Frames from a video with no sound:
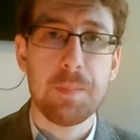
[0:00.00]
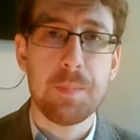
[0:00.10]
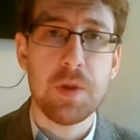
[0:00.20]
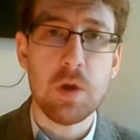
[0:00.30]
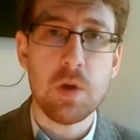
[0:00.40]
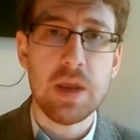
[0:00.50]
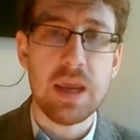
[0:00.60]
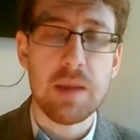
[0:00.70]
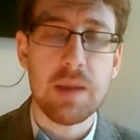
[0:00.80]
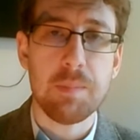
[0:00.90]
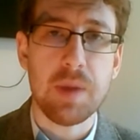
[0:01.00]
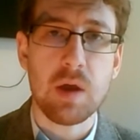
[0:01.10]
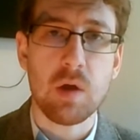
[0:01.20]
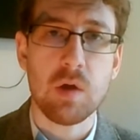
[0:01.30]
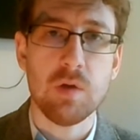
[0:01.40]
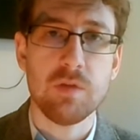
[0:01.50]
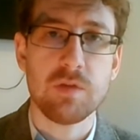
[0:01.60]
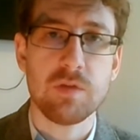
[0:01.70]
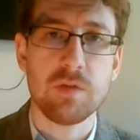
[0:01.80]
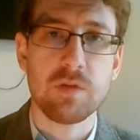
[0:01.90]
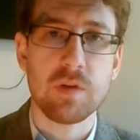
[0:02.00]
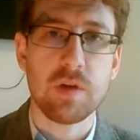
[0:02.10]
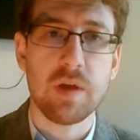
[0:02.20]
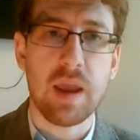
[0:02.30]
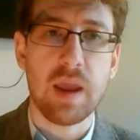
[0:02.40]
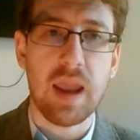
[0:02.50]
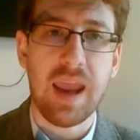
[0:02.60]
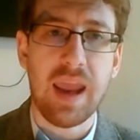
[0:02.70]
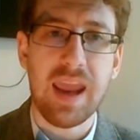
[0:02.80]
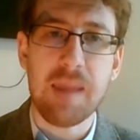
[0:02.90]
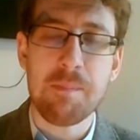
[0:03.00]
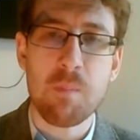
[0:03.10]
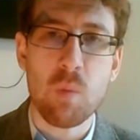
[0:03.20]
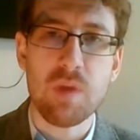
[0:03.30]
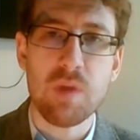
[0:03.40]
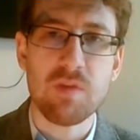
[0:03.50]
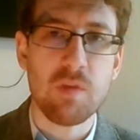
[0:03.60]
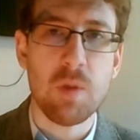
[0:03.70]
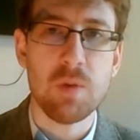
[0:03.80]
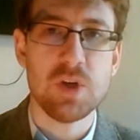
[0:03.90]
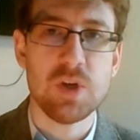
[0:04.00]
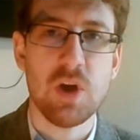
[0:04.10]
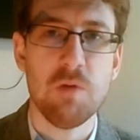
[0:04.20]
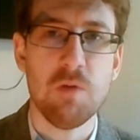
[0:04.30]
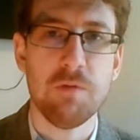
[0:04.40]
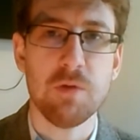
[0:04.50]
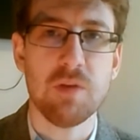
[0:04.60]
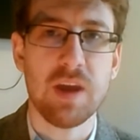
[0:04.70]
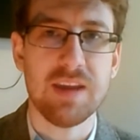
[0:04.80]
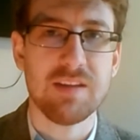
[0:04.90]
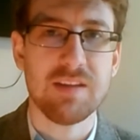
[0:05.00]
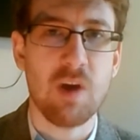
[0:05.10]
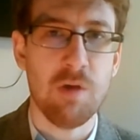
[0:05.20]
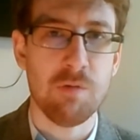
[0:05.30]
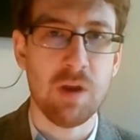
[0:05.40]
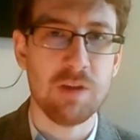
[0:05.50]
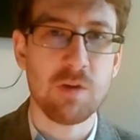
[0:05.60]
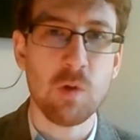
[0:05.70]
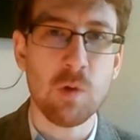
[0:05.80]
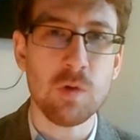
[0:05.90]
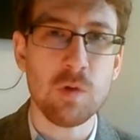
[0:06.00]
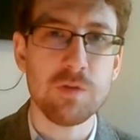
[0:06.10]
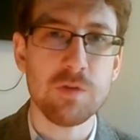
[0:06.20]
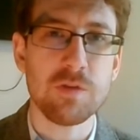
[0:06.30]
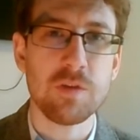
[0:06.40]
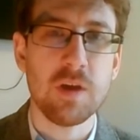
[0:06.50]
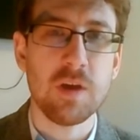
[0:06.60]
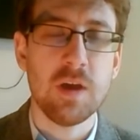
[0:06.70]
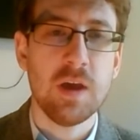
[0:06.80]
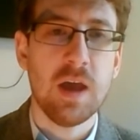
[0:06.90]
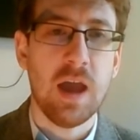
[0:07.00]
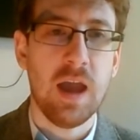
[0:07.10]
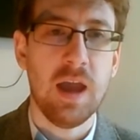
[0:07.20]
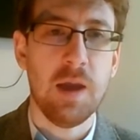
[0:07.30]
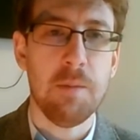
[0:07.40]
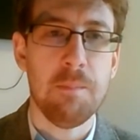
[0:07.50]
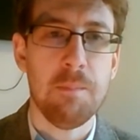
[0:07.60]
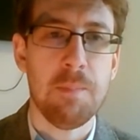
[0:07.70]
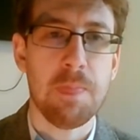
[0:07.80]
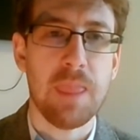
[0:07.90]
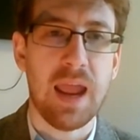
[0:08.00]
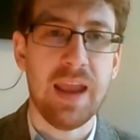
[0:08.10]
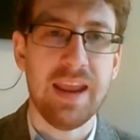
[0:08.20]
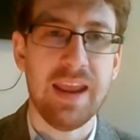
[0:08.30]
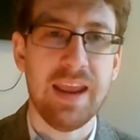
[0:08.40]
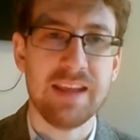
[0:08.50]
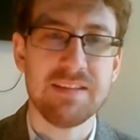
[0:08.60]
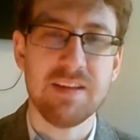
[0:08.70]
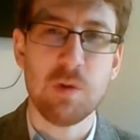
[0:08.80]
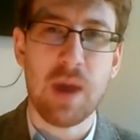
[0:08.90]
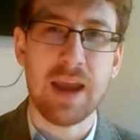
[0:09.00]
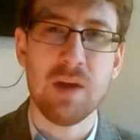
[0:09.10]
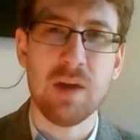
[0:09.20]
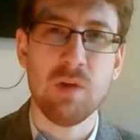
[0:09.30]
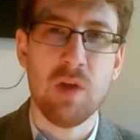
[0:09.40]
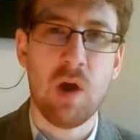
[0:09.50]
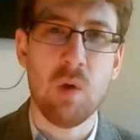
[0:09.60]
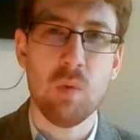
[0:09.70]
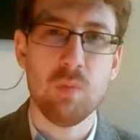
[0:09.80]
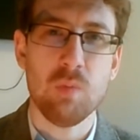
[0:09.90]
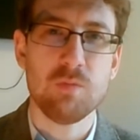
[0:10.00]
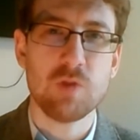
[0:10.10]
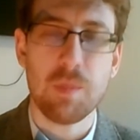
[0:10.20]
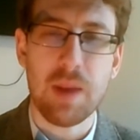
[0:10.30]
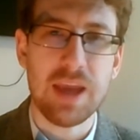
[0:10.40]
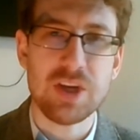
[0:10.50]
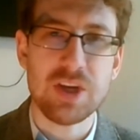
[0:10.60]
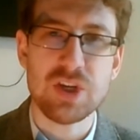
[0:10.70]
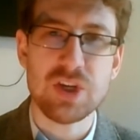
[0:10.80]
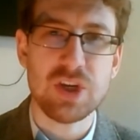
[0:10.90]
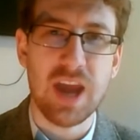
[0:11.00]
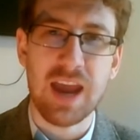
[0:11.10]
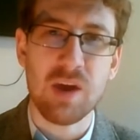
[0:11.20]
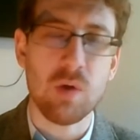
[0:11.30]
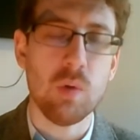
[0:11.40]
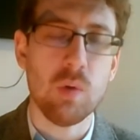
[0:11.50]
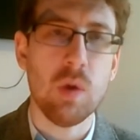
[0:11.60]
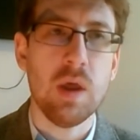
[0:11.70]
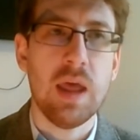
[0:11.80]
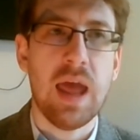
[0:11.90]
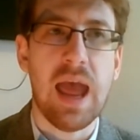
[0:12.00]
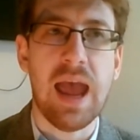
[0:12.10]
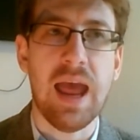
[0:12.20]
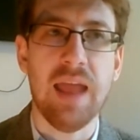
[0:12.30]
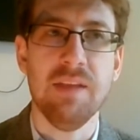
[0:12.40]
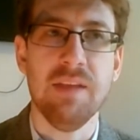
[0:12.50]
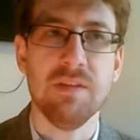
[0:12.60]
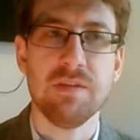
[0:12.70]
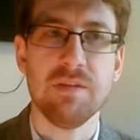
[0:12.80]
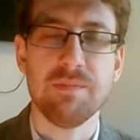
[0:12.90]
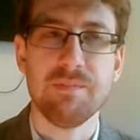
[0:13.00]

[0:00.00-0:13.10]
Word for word: purely because him with Samoa Joe feels like it's kind of run its course. Um, and it's still hanging on the whole Triple H angle. And